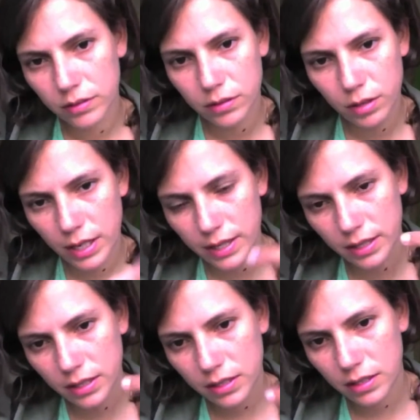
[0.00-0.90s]
do like
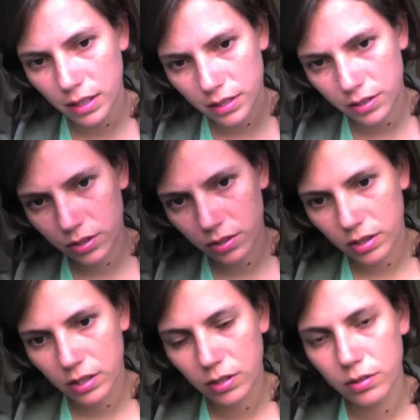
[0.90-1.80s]
this, and it's just
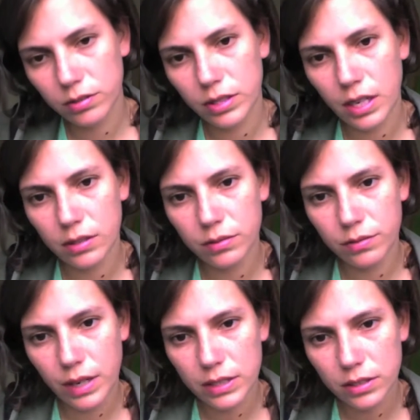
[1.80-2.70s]
gonna go down
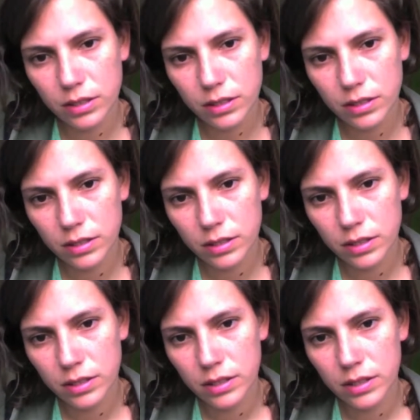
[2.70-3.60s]
faster.
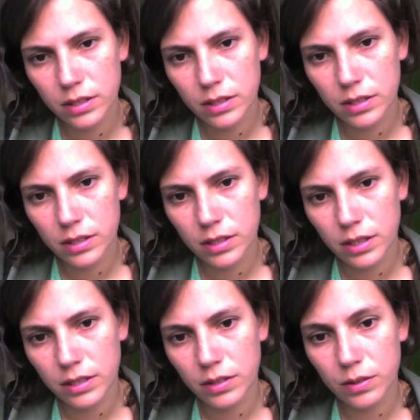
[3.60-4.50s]

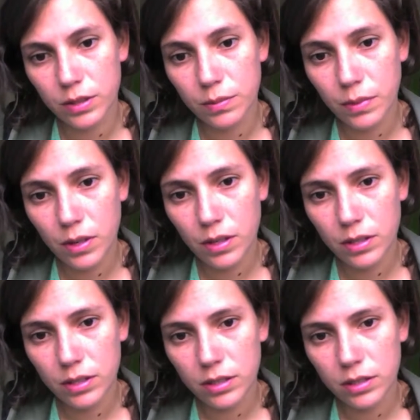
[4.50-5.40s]
It's going
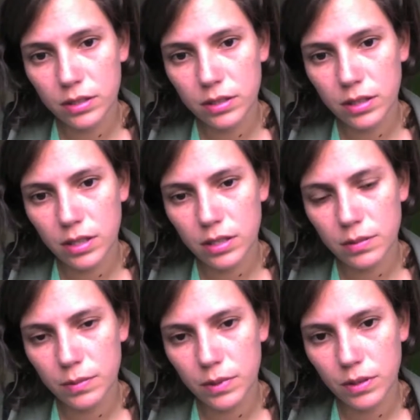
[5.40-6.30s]
smaller and
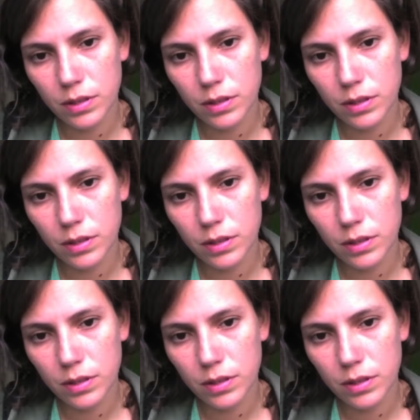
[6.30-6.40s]
smaller